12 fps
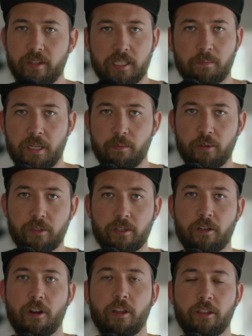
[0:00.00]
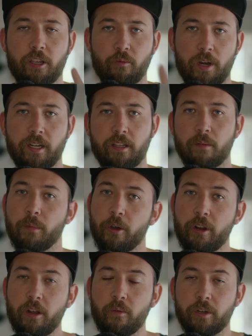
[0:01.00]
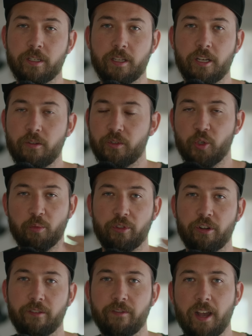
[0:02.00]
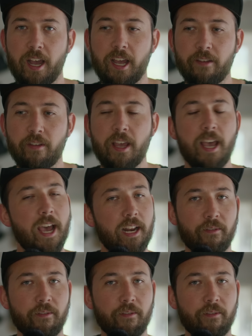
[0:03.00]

the speed booster on the red Komodo. We're just going to do Super 35 at